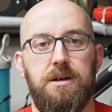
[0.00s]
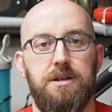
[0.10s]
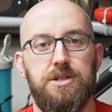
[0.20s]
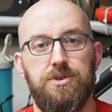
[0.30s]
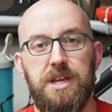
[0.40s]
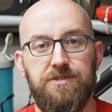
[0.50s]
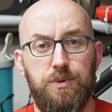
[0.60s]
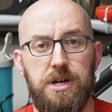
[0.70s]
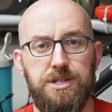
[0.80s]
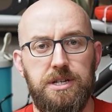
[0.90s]
So thanks for
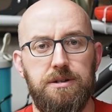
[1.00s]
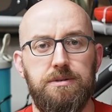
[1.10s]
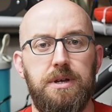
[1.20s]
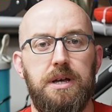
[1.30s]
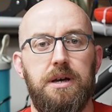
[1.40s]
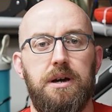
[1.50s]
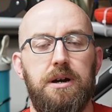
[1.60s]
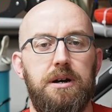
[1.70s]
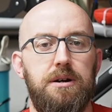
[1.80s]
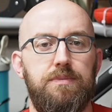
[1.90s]
watching.
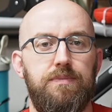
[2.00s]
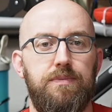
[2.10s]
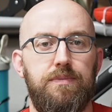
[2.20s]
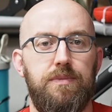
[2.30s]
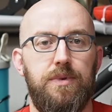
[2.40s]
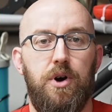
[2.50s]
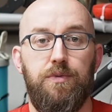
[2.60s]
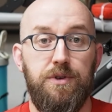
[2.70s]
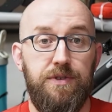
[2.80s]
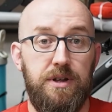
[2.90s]

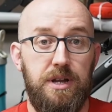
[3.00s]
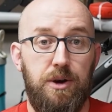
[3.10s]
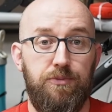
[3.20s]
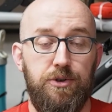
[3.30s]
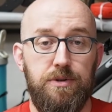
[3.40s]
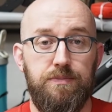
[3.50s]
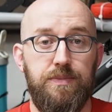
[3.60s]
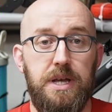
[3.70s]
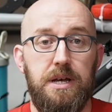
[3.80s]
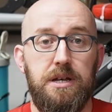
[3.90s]
Hopefully you found it helpful.
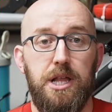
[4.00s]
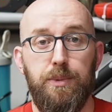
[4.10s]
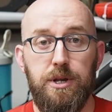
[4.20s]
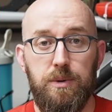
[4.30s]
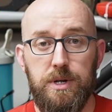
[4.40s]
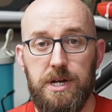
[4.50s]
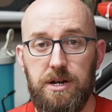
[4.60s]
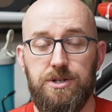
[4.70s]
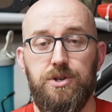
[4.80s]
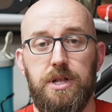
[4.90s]
Let me know what
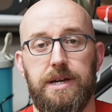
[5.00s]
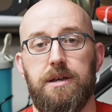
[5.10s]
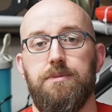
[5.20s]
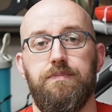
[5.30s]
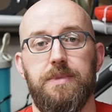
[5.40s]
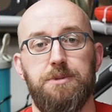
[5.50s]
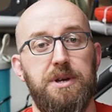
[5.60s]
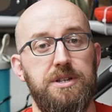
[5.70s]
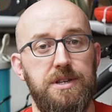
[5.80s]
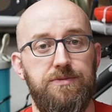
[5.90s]
tires you like,
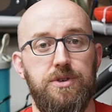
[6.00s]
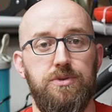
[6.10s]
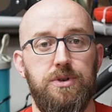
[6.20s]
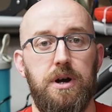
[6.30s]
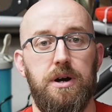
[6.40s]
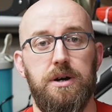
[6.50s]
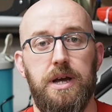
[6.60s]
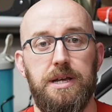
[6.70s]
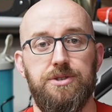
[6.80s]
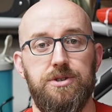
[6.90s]
especially if you are
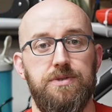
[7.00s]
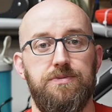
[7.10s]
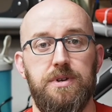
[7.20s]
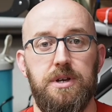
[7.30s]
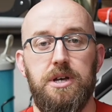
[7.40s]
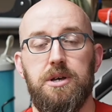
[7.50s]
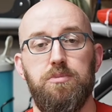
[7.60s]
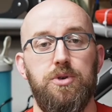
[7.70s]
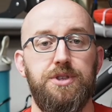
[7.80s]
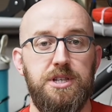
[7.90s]
a sort of
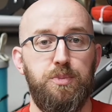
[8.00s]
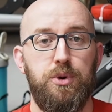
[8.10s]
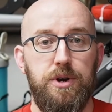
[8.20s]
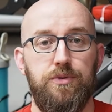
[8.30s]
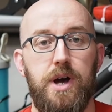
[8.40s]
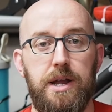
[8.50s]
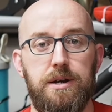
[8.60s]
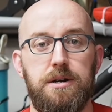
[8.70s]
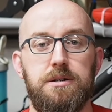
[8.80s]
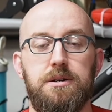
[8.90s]
multi-sport
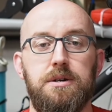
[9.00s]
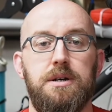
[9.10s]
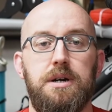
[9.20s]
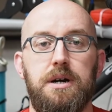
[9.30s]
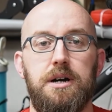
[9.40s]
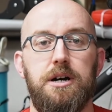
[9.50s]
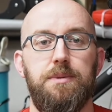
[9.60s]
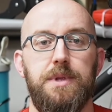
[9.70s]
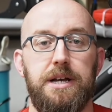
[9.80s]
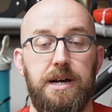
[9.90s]
rider
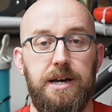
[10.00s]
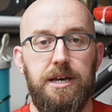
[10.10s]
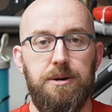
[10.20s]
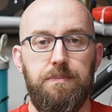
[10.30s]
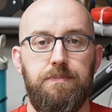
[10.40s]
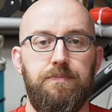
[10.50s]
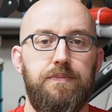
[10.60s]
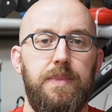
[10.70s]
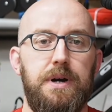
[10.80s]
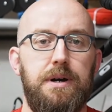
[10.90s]
like I am.
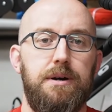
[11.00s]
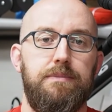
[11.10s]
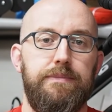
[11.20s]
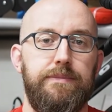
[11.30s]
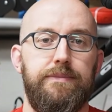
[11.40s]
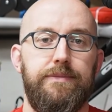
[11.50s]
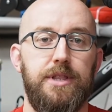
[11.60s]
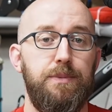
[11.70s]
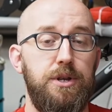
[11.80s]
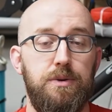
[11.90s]

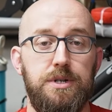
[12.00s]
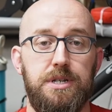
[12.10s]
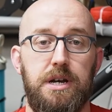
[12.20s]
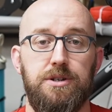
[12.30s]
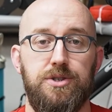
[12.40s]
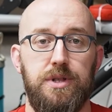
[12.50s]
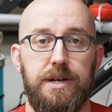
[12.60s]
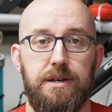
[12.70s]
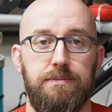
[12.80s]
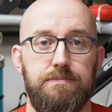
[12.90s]
Let me know which tires you
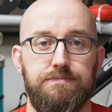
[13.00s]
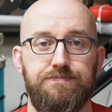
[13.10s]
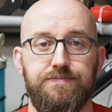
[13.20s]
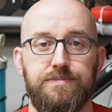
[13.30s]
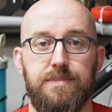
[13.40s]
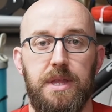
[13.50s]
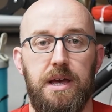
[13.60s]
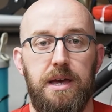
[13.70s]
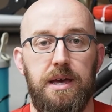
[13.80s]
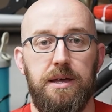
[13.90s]
like.
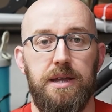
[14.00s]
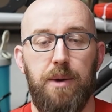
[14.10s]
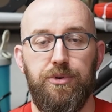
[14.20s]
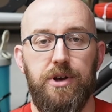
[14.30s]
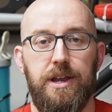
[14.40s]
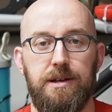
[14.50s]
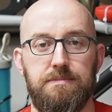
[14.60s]
And happy riding.